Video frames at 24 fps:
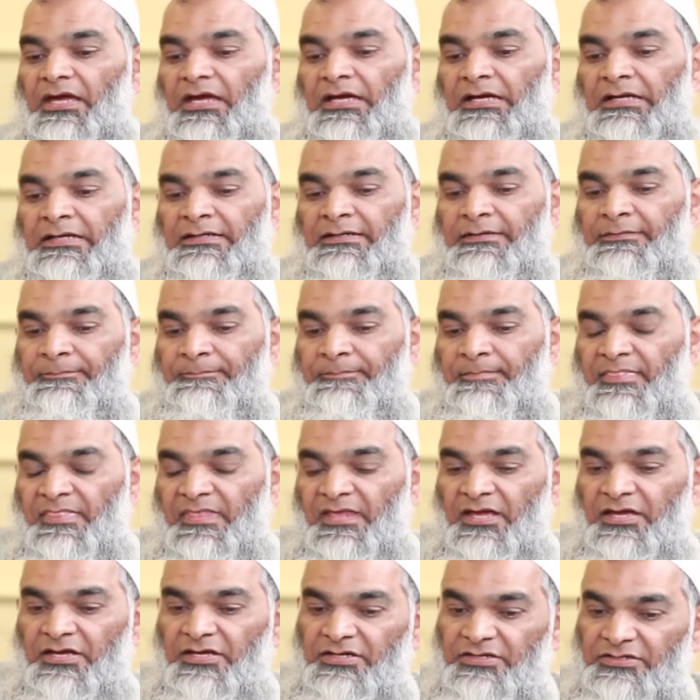
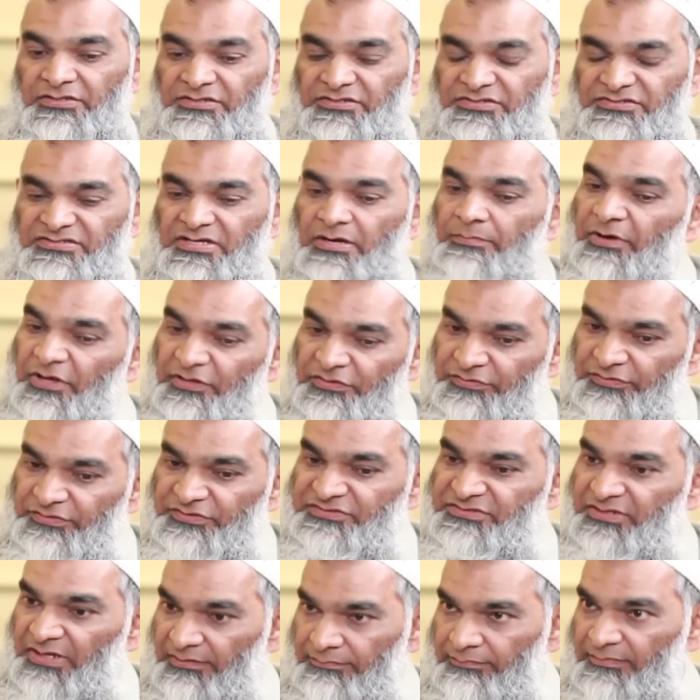Some
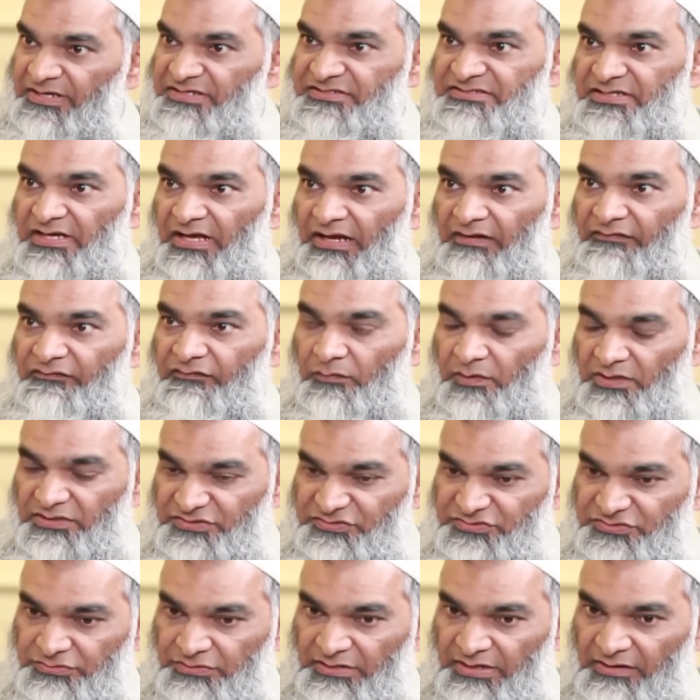others, like myself,
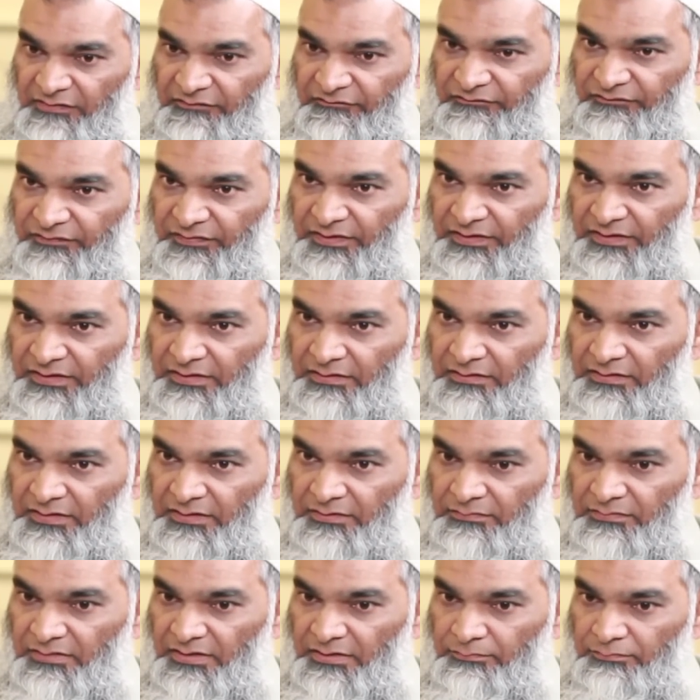want to have
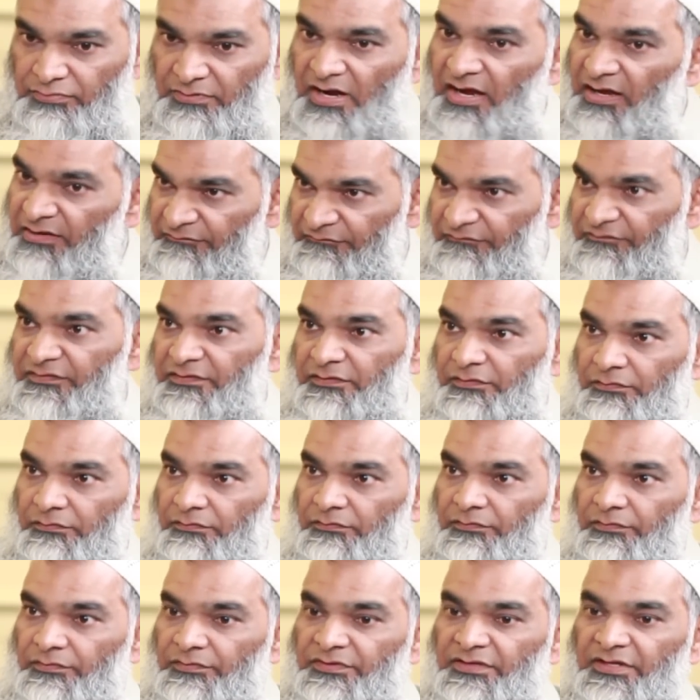a broad
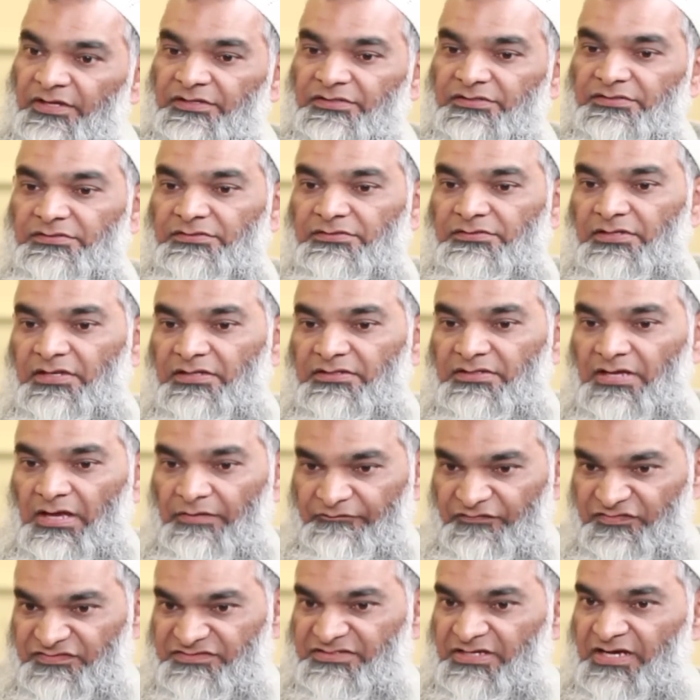view that
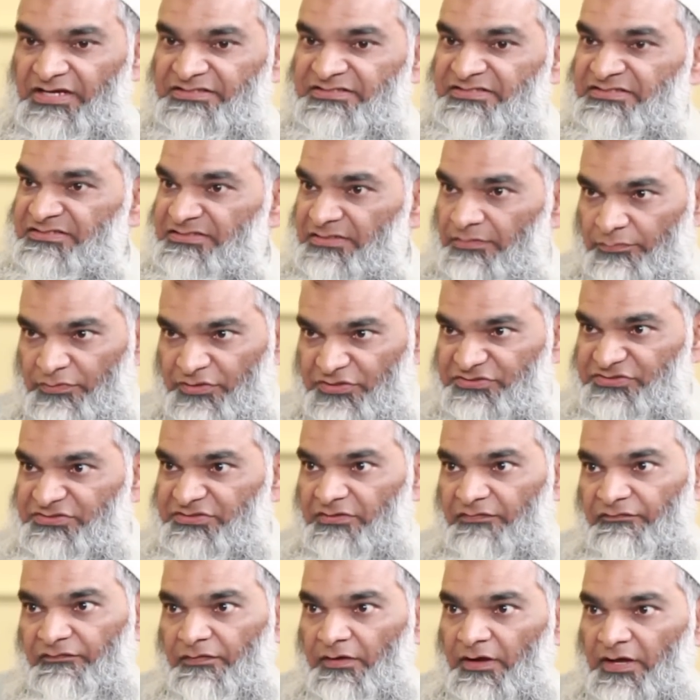emphasizes the
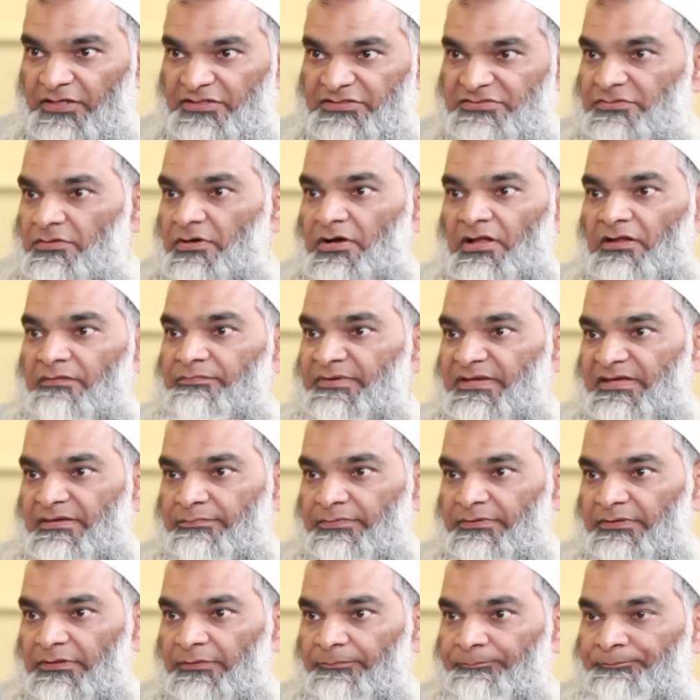mercy of God to all
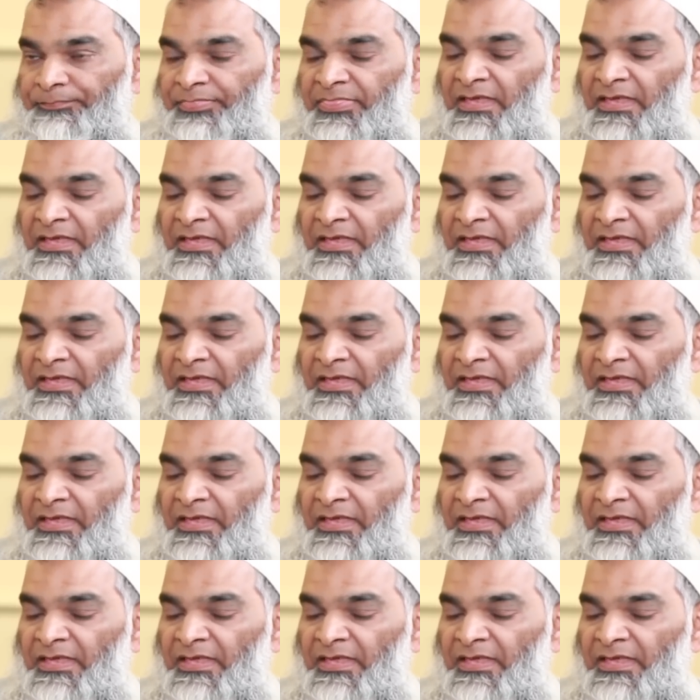people.